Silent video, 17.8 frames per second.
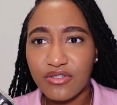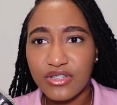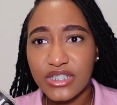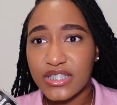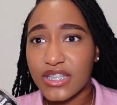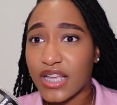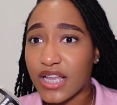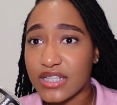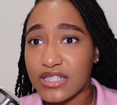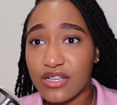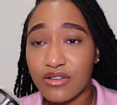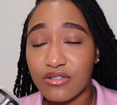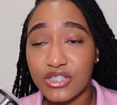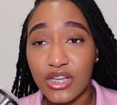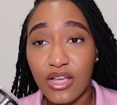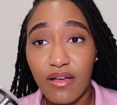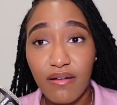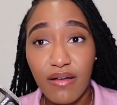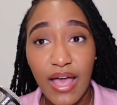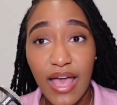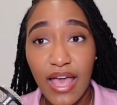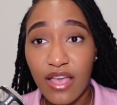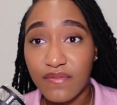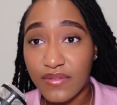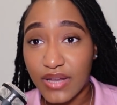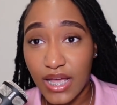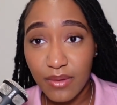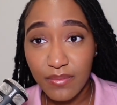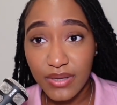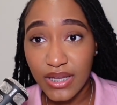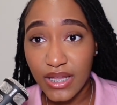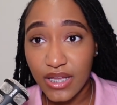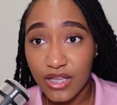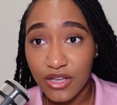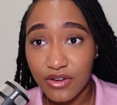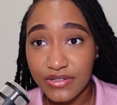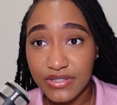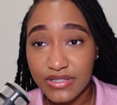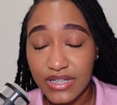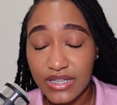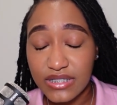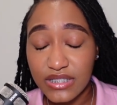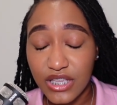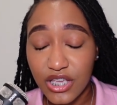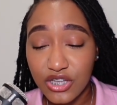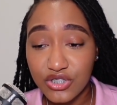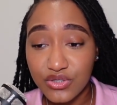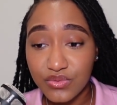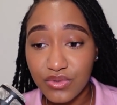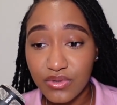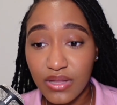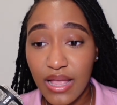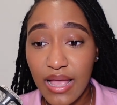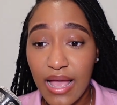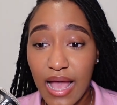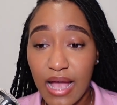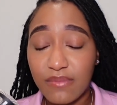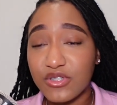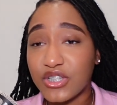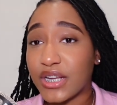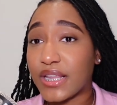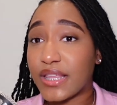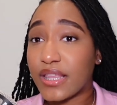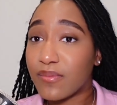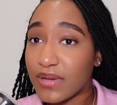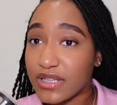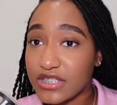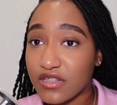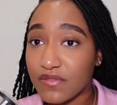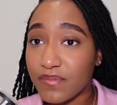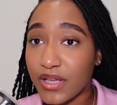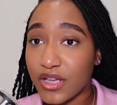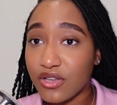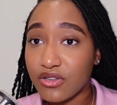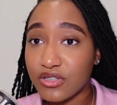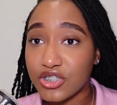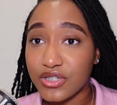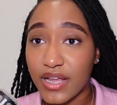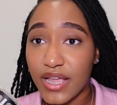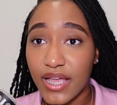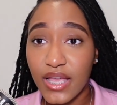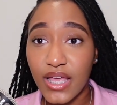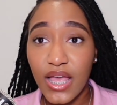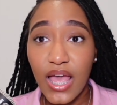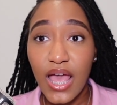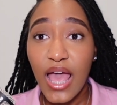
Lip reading: Just like I told y'all, I have not been adhered to that schedule. I'm trying to get myself back on track.